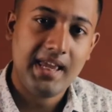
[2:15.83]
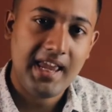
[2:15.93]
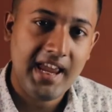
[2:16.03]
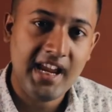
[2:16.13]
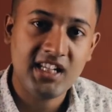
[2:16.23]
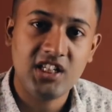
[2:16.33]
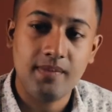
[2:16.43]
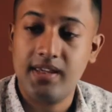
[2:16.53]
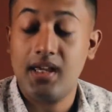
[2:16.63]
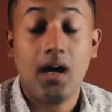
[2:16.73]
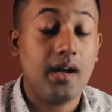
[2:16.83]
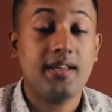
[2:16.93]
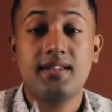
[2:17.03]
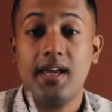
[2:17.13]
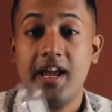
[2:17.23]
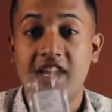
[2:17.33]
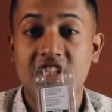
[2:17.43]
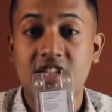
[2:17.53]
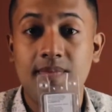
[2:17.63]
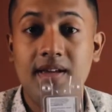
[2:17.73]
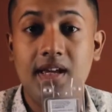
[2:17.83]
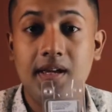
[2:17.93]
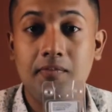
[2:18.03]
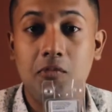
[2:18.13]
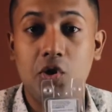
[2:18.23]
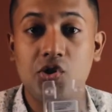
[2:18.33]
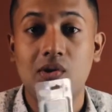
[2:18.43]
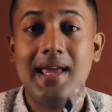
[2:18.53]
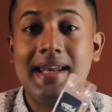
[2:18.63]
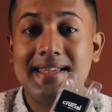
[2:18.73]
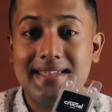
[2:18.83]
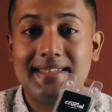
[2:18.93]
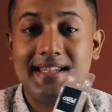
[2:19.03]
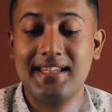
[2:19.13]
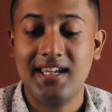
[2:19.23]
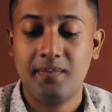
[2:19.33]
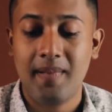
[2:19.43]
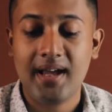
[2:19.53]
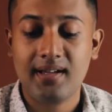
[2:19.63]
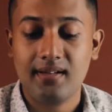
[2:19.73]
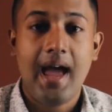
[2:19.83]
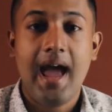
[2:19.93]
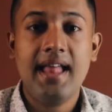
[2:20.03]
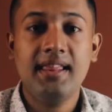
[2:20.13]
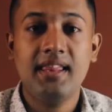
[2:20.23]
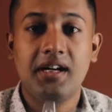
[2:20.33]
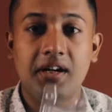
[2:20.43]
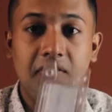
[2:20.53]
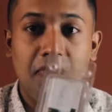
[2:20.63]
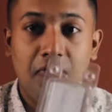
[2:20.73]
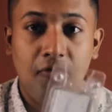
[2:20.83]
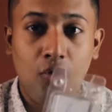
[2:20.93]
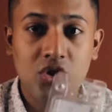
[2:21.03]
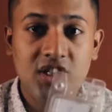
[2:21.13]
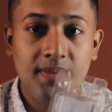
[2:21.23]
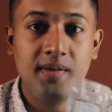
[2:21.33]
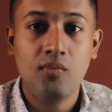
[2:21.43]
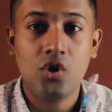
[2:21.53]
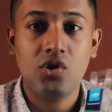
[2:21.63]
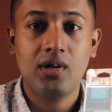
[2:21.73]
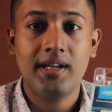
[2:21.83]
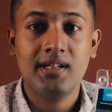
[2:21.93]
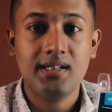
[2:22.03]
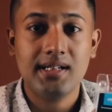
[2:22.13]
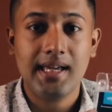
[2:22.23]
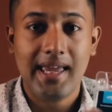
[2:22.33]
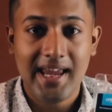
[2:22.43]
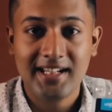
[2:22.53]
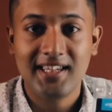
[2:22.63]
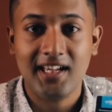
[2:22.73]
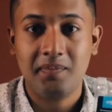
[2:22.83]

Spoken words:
8GB, yeah, it's a 8GB module in a 16GB pack and the 4GB module in a 8GB